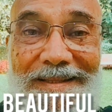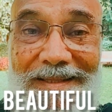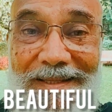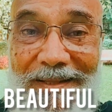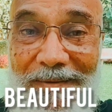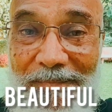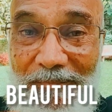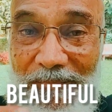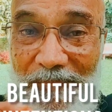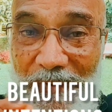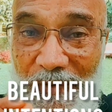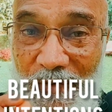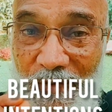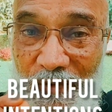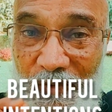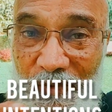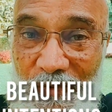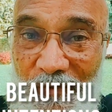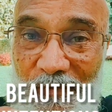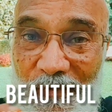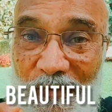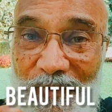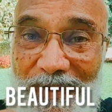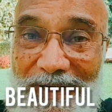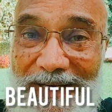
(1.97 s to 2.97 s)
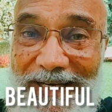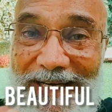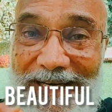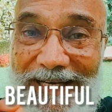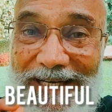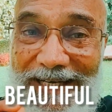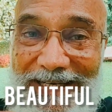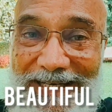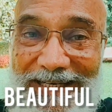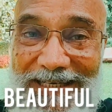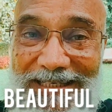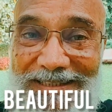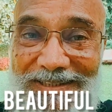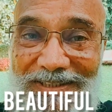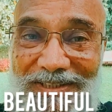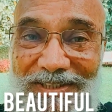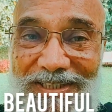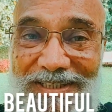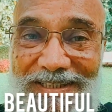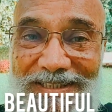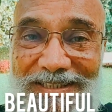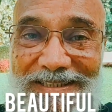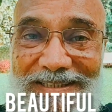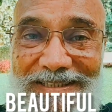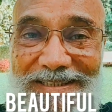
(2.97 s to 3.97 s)
the beautiful
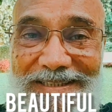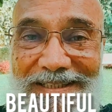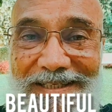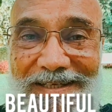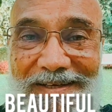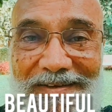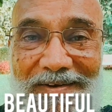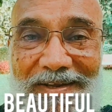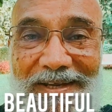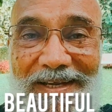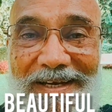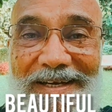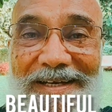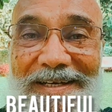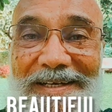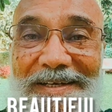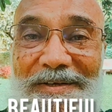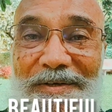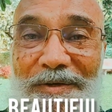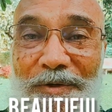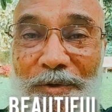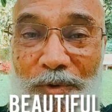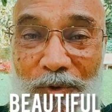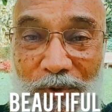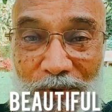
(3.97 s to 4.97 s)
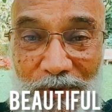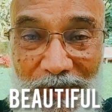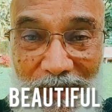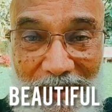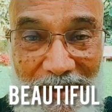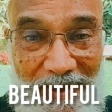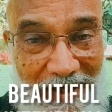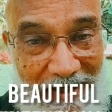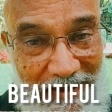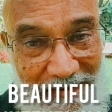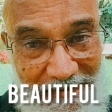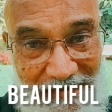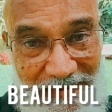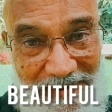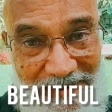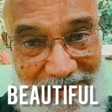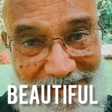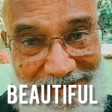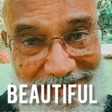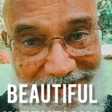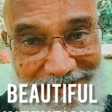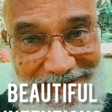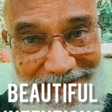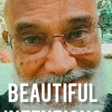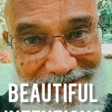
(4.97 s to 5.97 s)
intentions create good
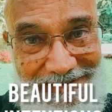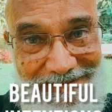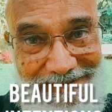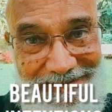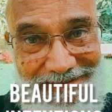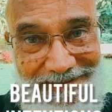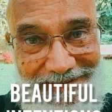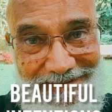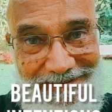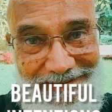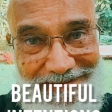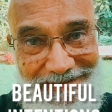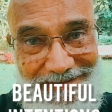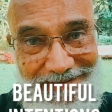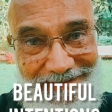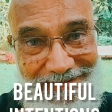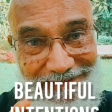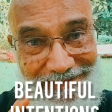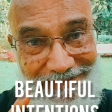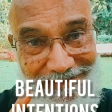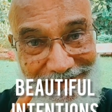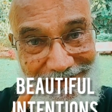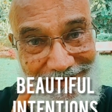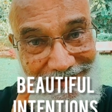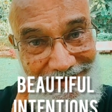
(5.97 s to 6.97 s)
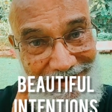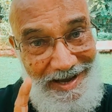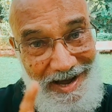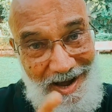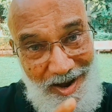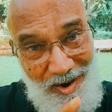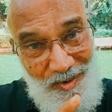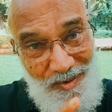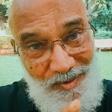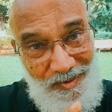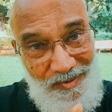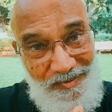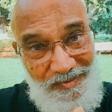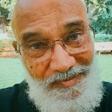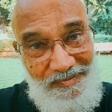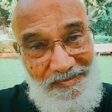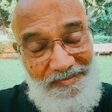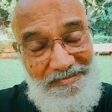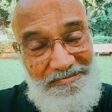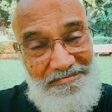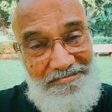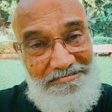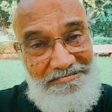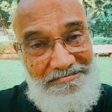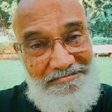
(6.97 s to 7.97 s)
karmas. How?
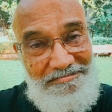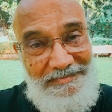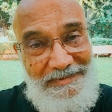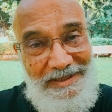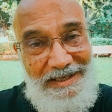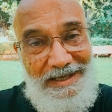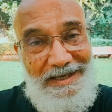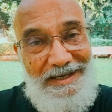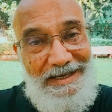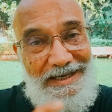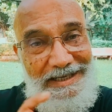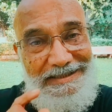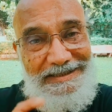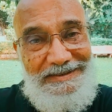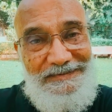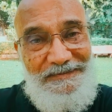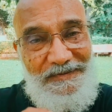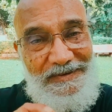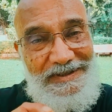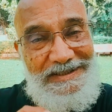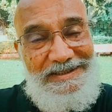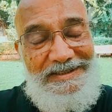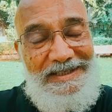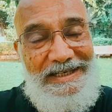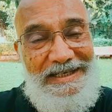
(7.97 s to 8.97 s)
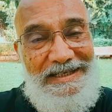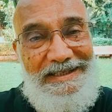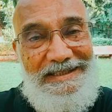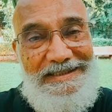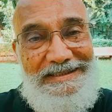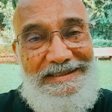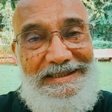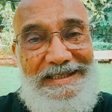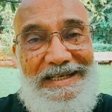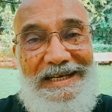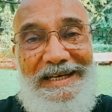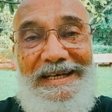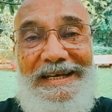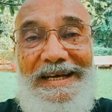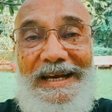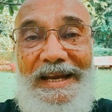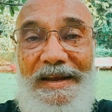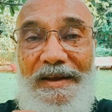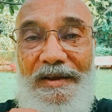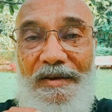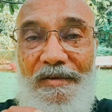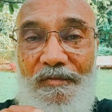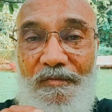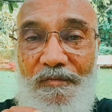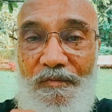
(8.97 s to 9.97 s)
Let's first understand
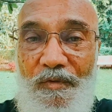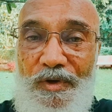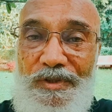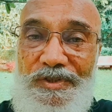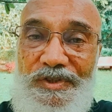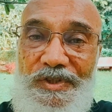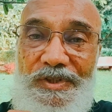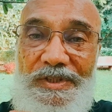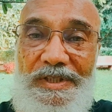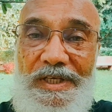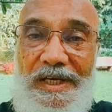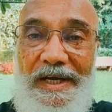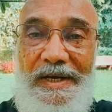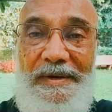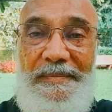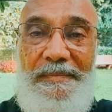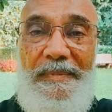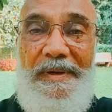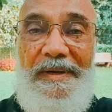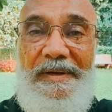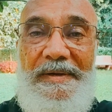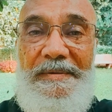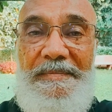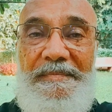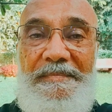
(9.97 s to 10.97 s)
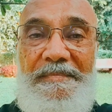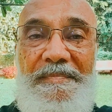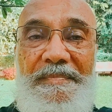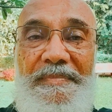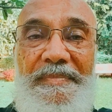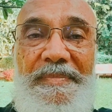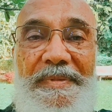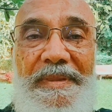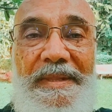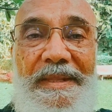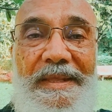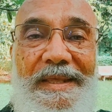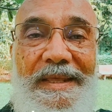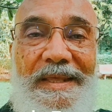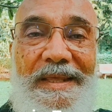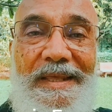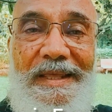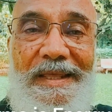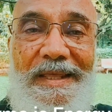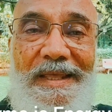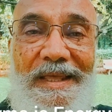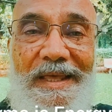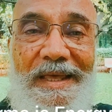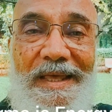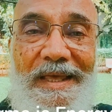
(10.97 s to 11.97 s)
what's karma.
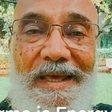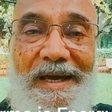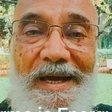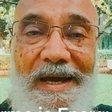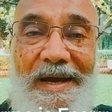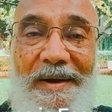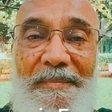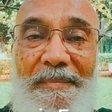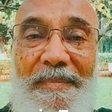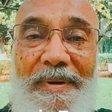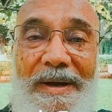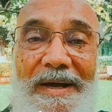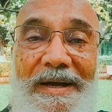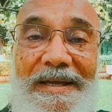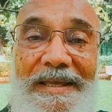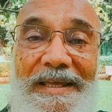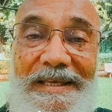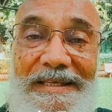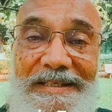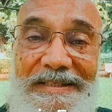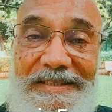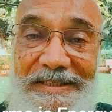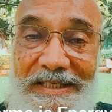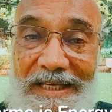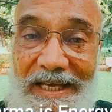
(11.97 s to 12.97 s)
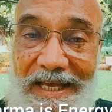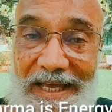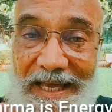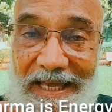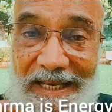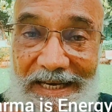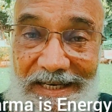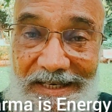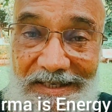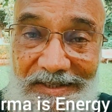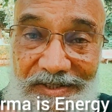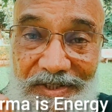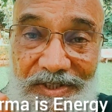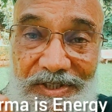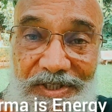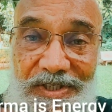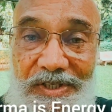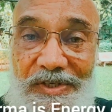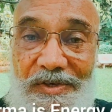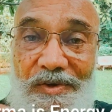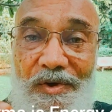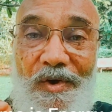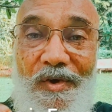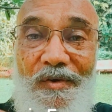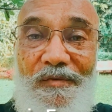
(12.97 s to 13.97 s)
Karma is the
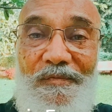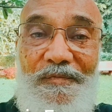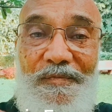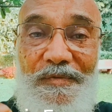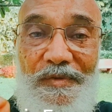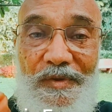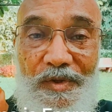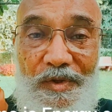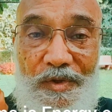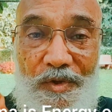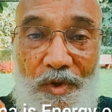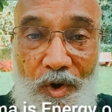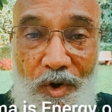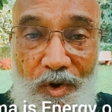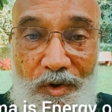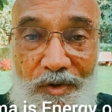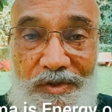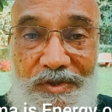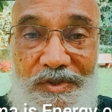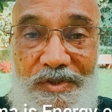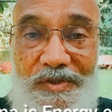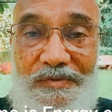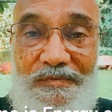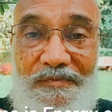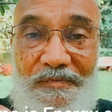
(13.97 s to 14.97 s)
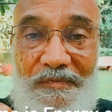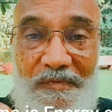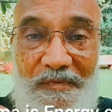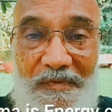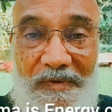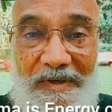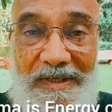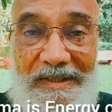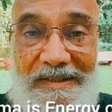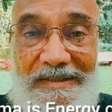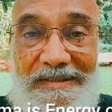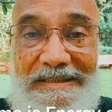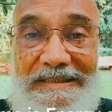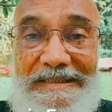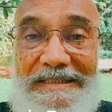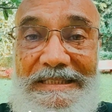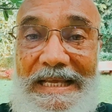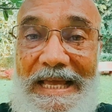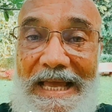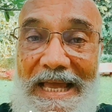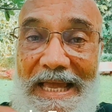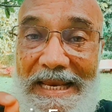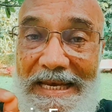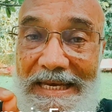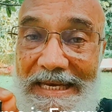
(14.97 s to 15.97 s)
energy of thoughts, words
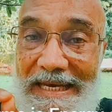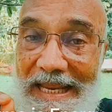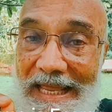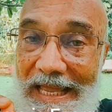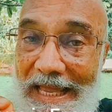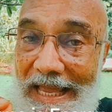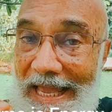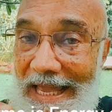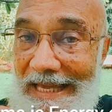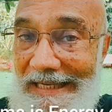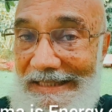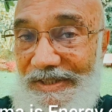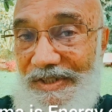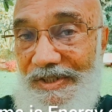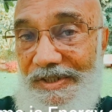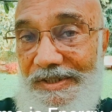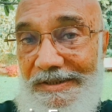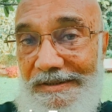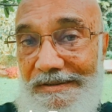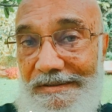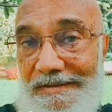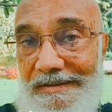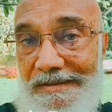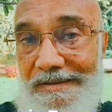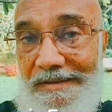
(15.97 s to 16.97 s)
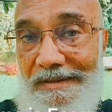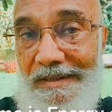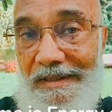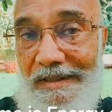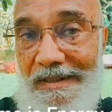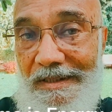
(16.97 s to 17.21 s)
and actions.